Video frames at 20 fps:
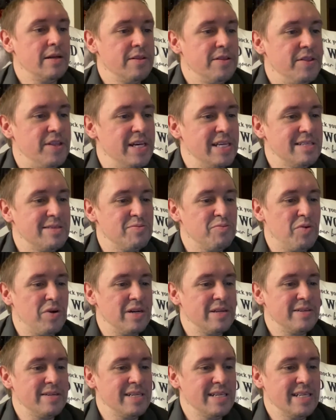This
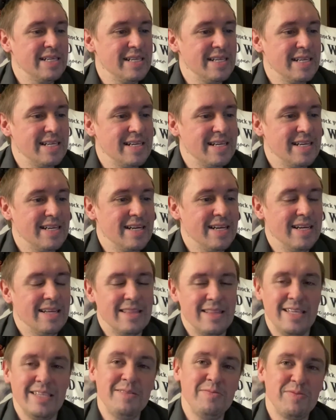one
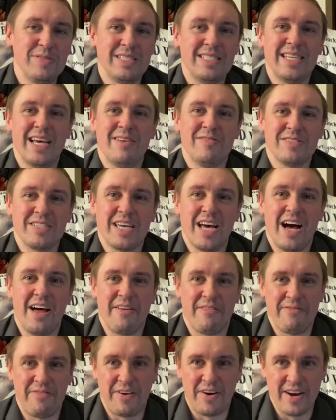sounds
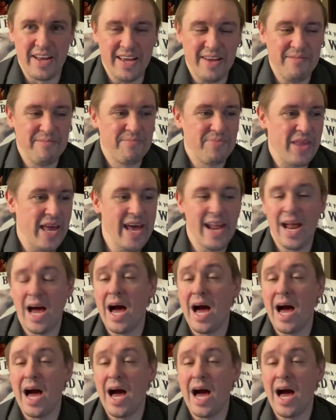kind of funny, and